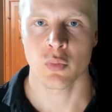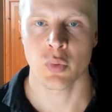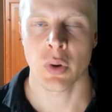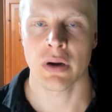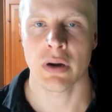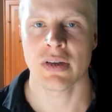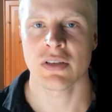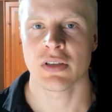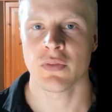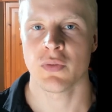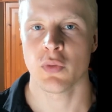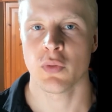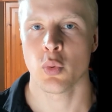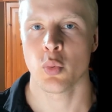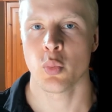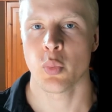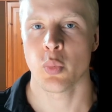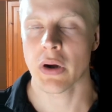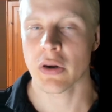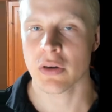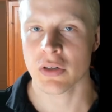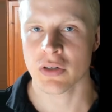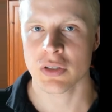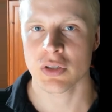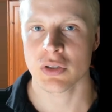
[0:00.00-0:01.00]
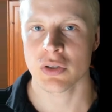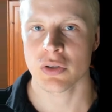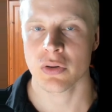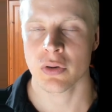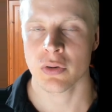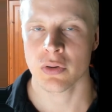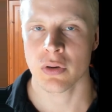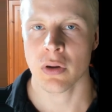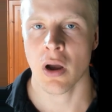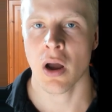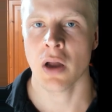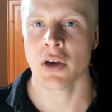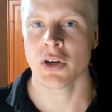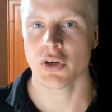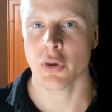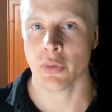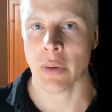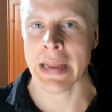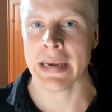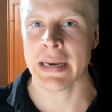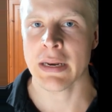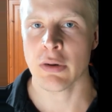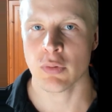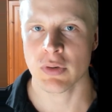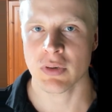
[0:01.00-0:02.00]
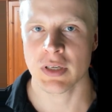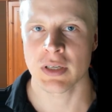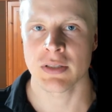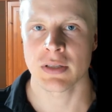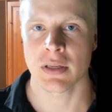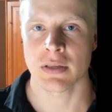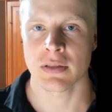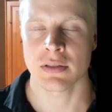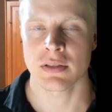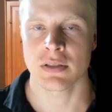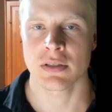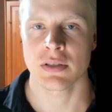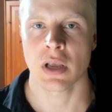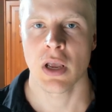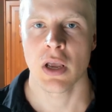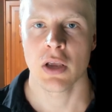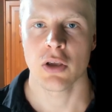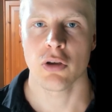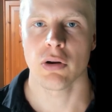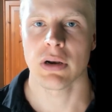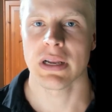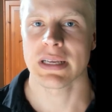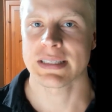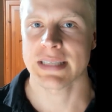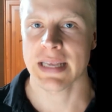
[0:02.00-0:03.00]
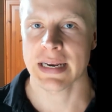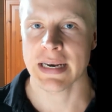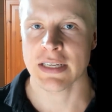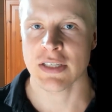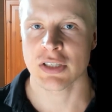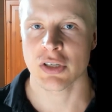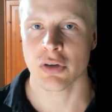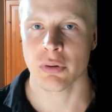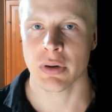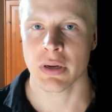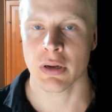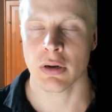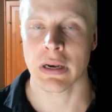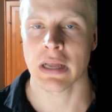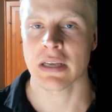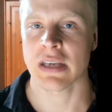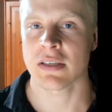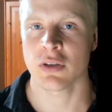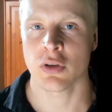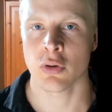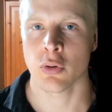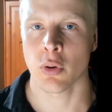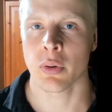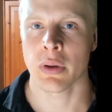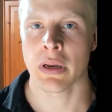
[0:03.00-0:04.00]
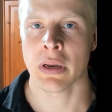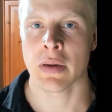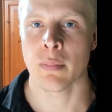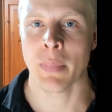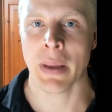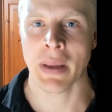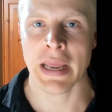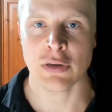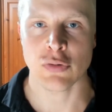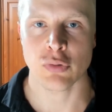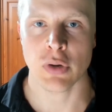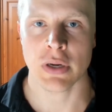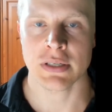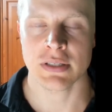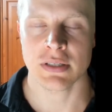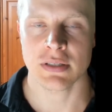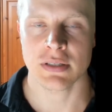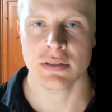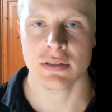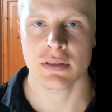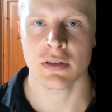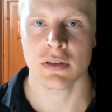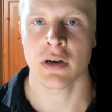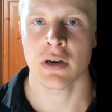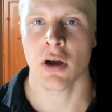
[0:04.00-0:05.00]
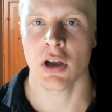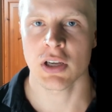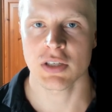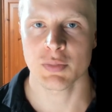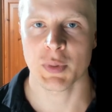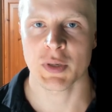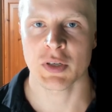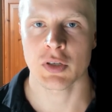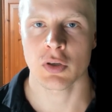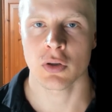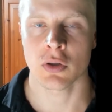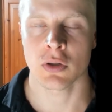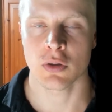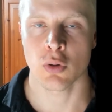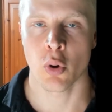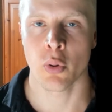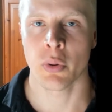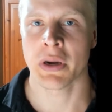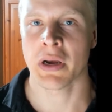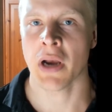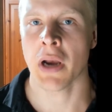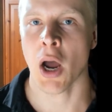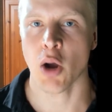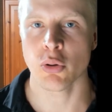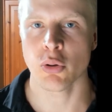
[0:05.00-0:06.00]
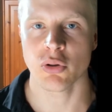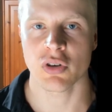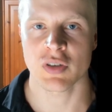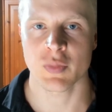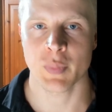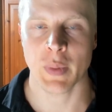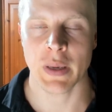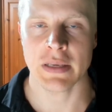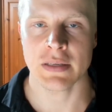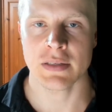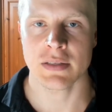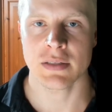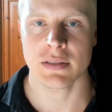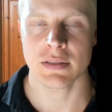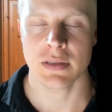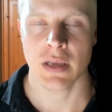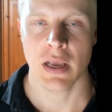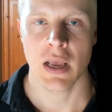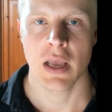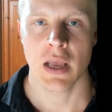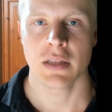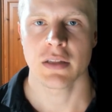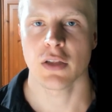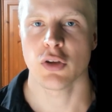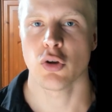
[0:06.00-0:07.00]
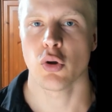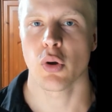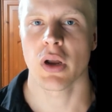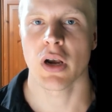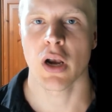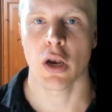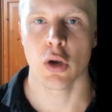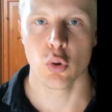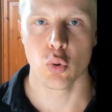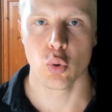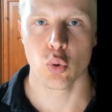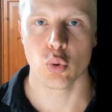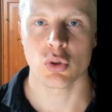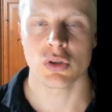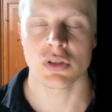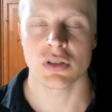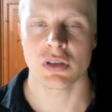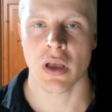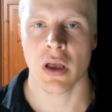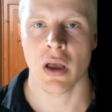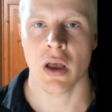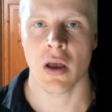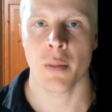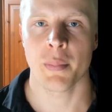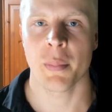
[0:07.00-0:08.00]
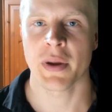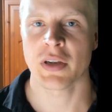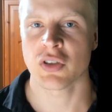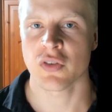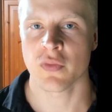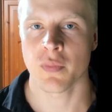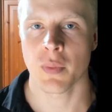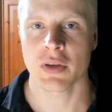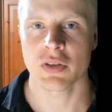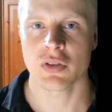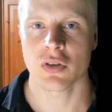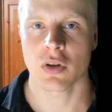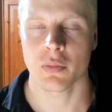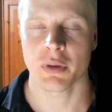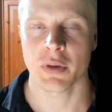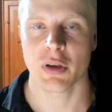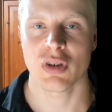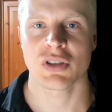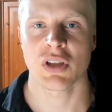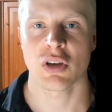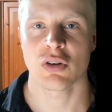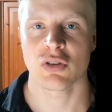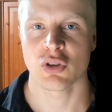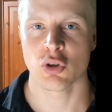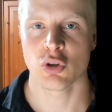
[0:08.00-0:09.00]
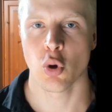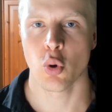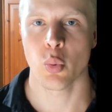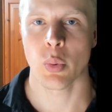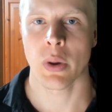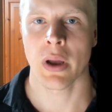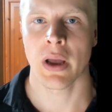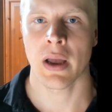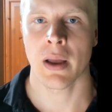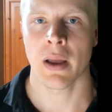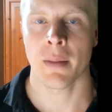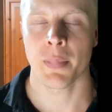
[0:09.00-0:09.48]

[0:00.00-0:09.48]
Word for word: Whereas if you weren't under any resistance, you're like sedentary, like you know, in bed rest, in a hospital, or in outer space, then you're gonna lose uh, a bunch of muscle because there's no uh,